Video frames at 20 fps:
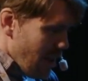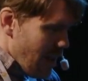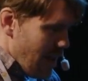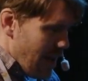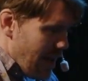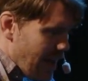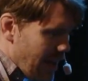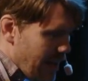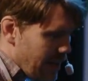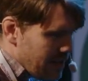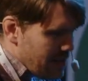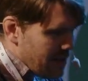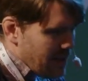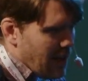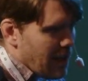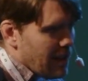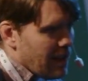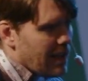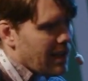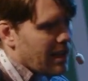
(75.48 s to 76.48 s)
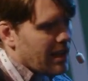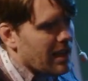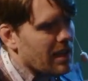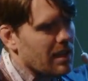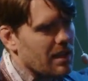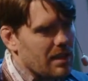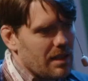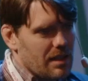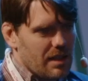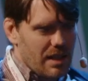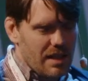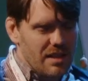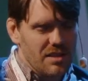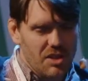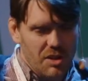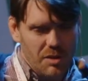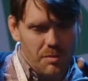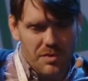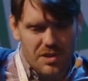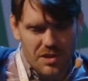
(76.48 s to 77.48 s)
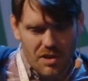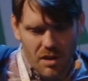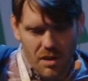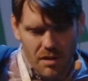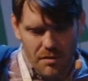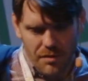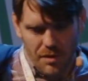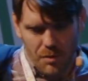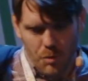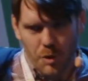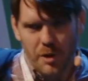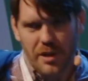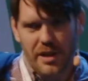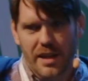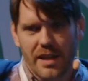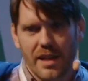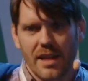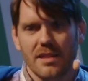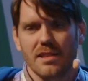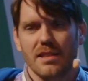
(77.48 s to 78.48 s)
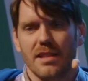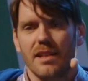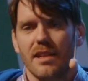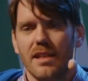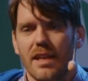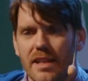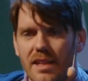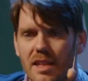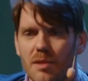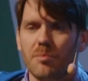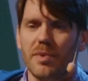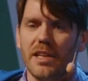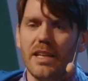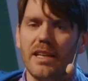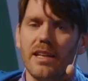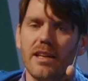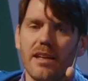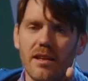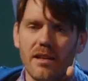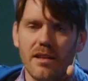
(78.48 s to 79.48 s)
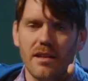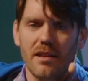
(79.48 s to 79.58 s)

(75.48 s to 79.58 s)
And I think, like, in terms of working as an NLP